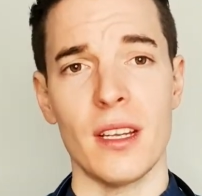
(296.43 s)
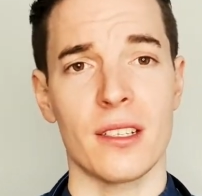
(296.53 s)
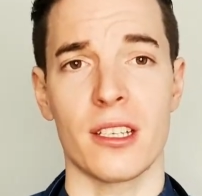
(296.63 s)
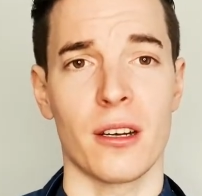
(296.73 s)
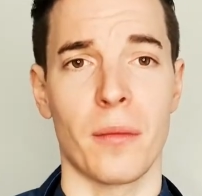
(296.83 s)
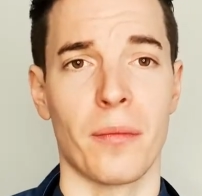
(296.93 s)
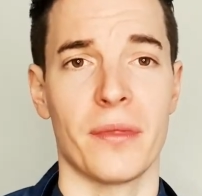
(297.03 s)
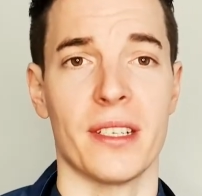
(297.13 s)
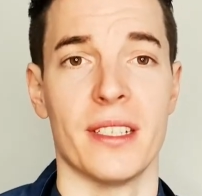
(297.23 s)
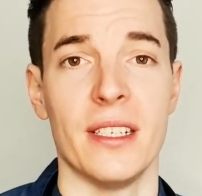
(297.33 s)
some
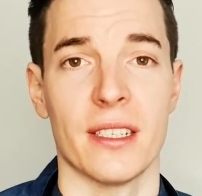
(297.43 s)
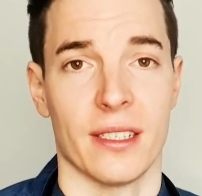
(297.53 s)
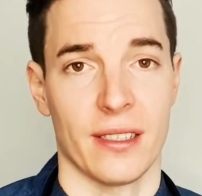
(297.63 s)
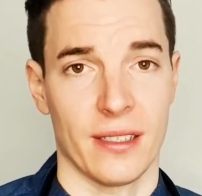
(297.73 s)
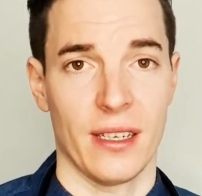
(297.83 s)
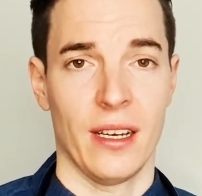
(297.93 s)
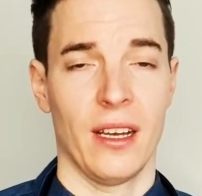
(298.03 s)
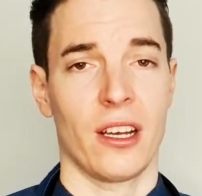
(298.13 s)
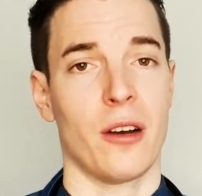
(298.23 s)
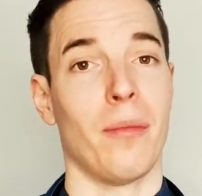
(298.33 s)
diseases
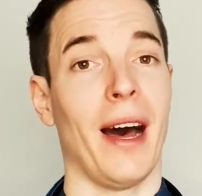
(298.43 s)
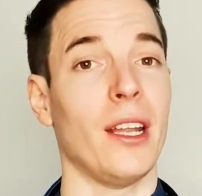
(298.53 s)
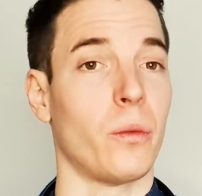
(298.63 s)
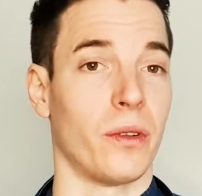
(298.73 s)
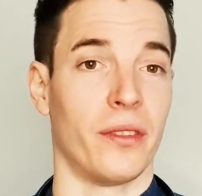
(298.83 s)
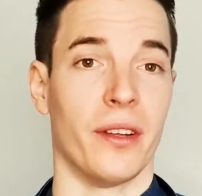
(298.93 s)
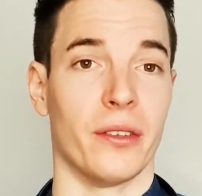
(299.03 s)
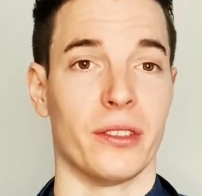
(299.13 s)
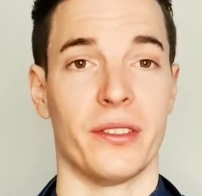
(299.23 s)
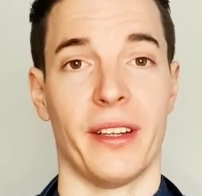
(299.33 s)
combined with
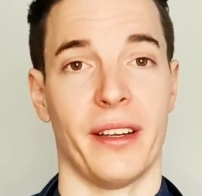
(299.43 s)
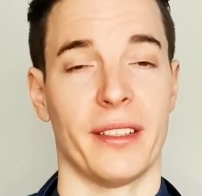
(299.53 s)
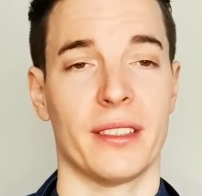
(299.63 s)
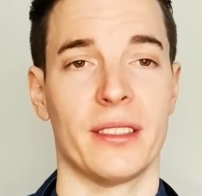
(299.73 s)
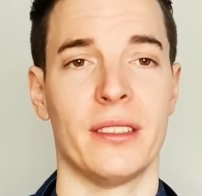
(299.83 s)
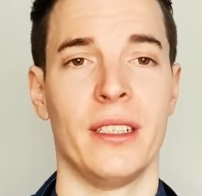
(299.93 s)
those things.